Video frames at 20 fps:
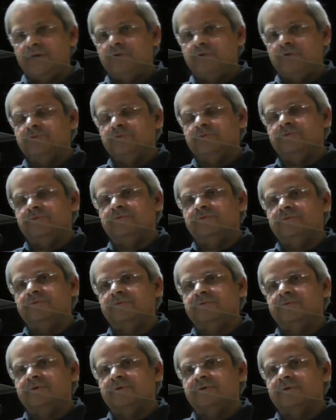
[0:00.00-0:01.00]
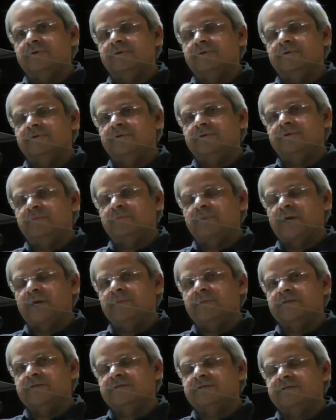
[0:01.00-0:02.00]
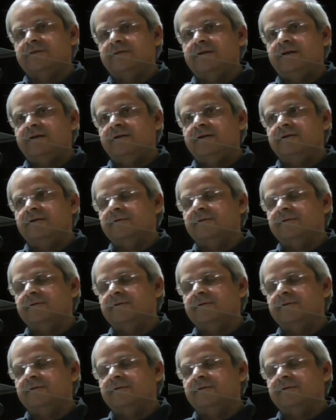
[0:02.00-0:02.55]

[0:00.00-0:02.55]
to the Prime Minister, and